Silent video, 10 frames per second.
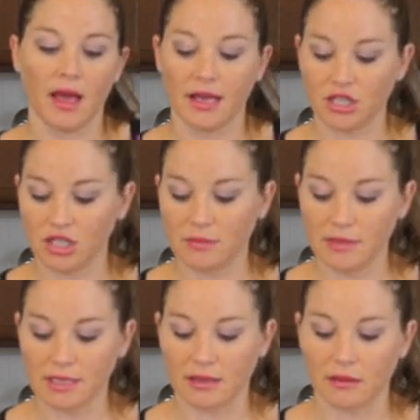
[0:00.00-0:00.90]
It's just
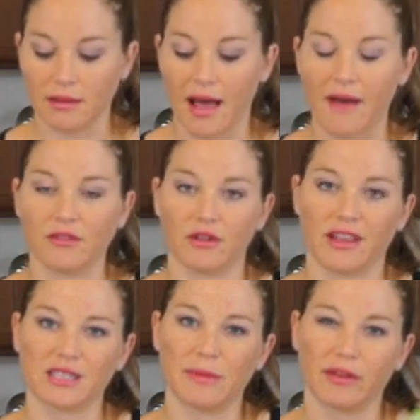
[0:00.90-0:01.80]
missing the lavender.
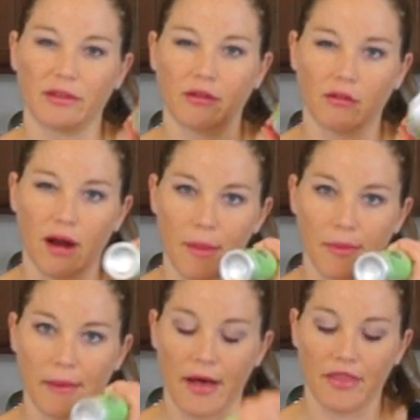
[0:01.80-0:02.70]
That's my only gripe
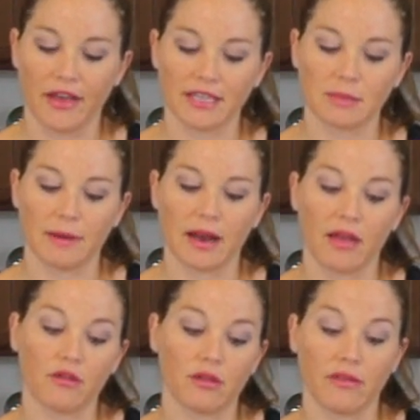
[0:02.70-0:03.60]
about this, but
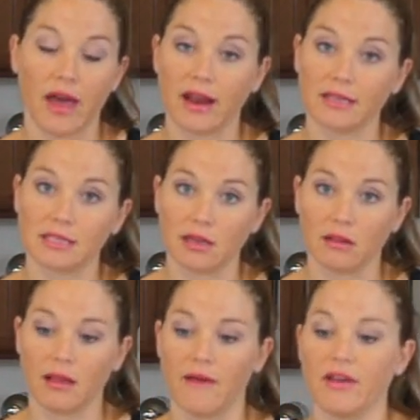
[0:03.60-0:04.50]
other than that, I
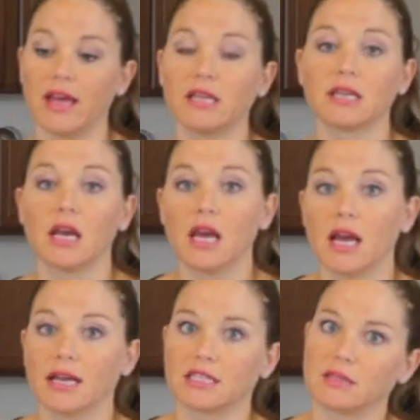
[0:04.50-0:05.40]
still love it.
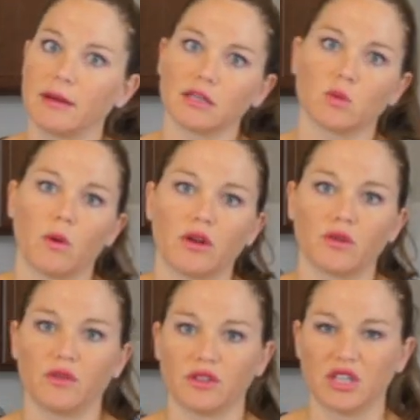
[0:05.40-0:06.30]
It smells
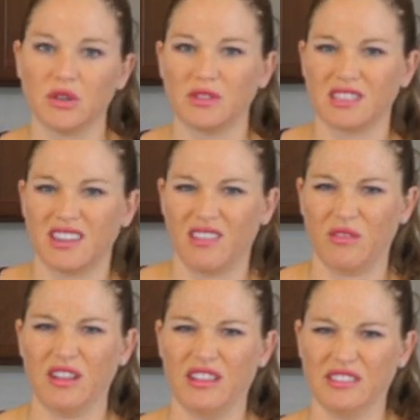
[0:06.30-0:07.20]
wonderful too. It's not
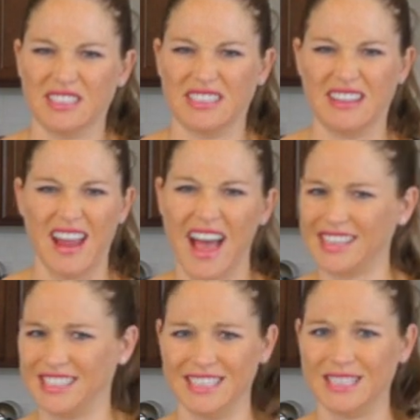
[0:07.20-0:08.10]
one of those
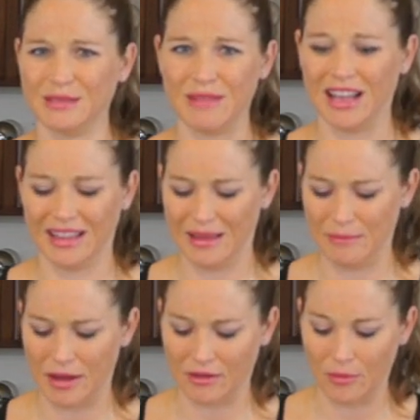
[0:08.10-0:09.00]
nasty
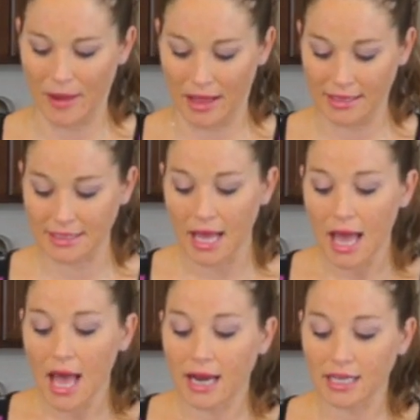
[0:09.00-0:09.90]
smelling bug repellents,
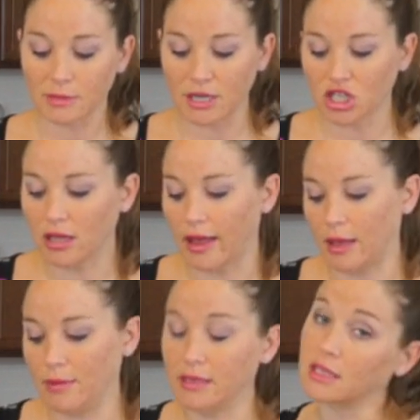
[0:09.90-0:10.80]
and I especially
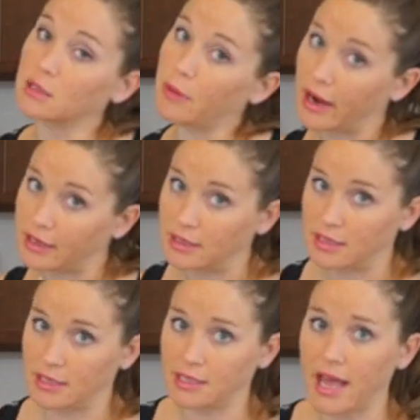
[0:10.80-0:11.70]
like it because it's
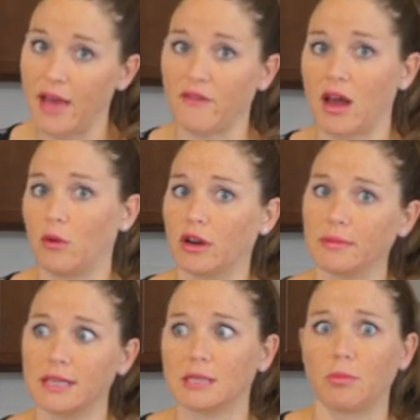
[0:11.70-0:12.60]
pregnancy safe. I don't want
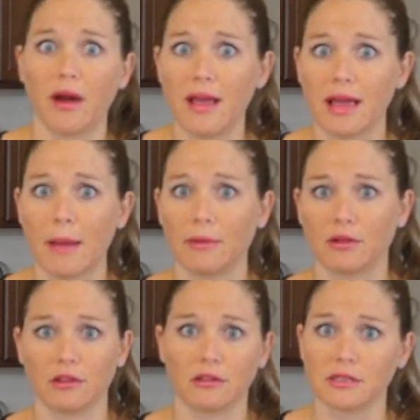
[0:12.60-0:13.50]
to be spraying
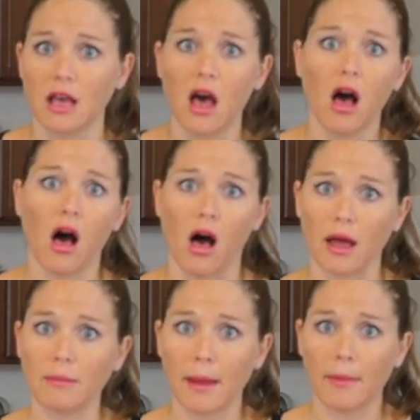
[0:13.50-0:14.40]
chemicals
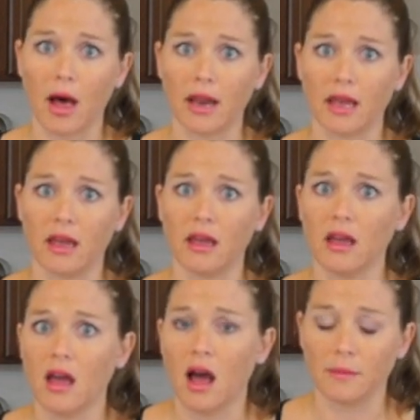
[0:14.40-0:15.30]
on my body,
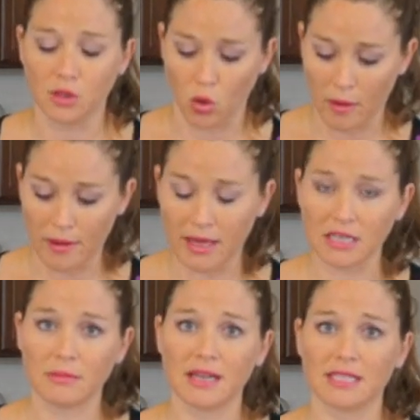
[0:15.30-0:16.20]
absorbing
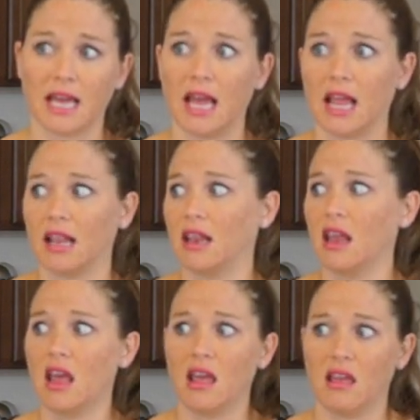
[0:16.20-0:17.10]
into my
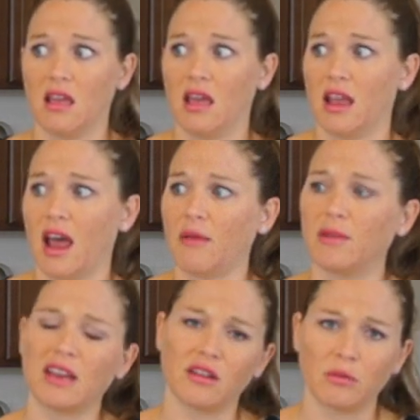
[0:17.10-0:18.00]
skin. And I
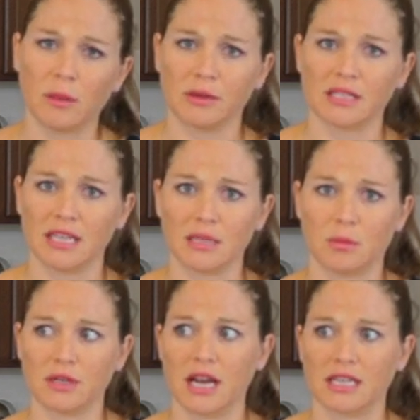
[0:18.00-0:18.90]
mean, I know my placenta
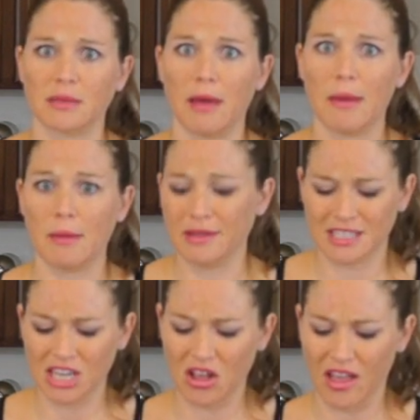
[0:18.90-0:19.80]
protects the baby, but
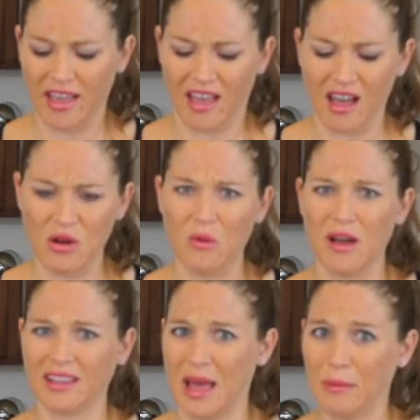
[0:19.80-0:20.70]
still, like, I don't
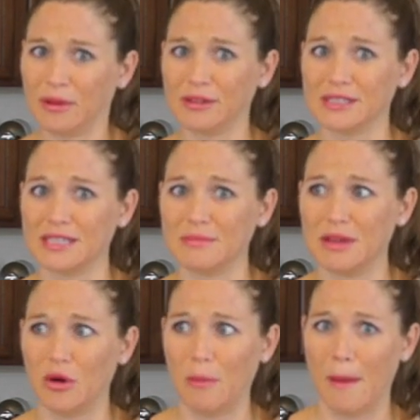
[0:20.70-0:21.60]
want chemicals in
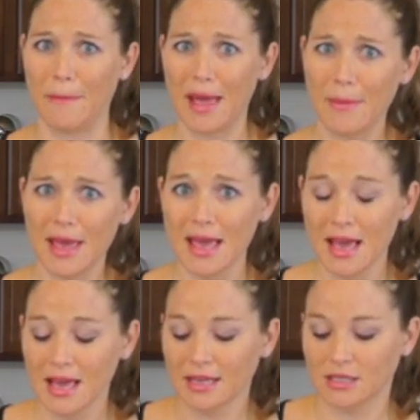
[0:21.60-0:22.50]
me or my baby,
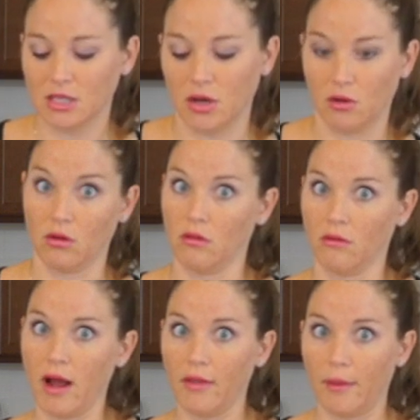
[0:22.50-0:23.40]
or
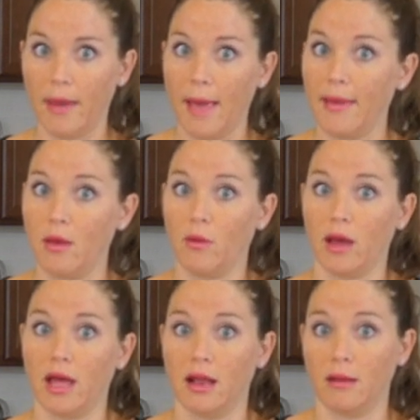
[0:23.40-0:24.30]
around the baby
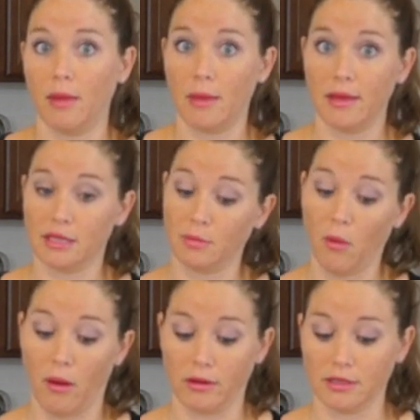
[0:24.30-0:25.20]
when baby is
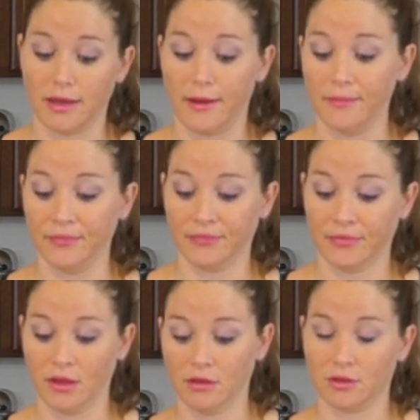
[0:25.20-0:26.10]
born. So
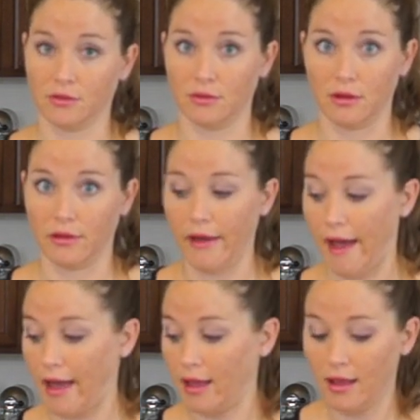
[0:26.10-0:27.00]
screw all
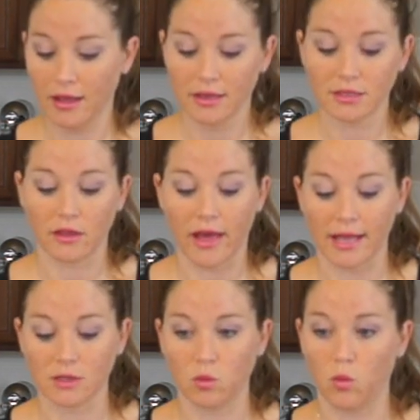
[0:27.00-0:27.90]
that. So
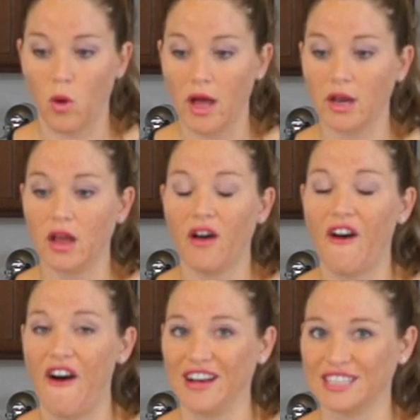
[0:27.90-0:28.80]
that's one
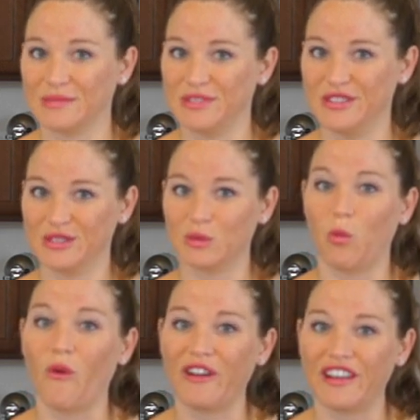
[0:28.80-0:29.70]
awesome use,
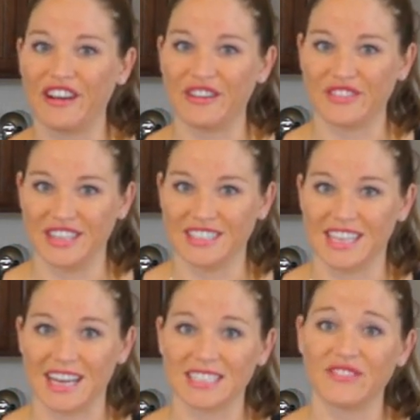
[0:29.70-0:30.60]
warding off
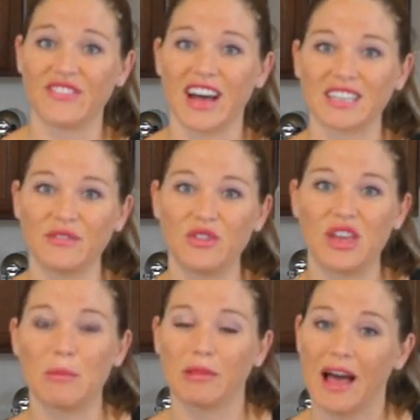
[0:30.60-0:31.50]
insects. In fact, if you
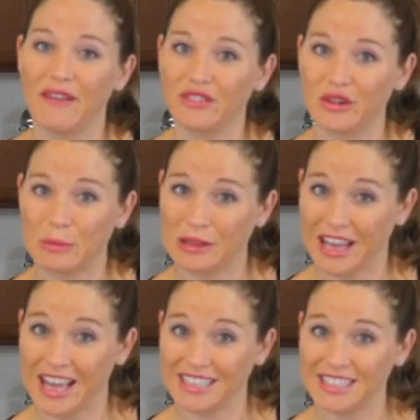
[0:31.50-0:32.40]
keep lavender
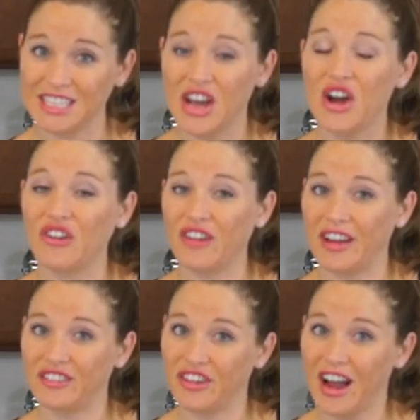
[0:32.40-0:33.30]
plants around your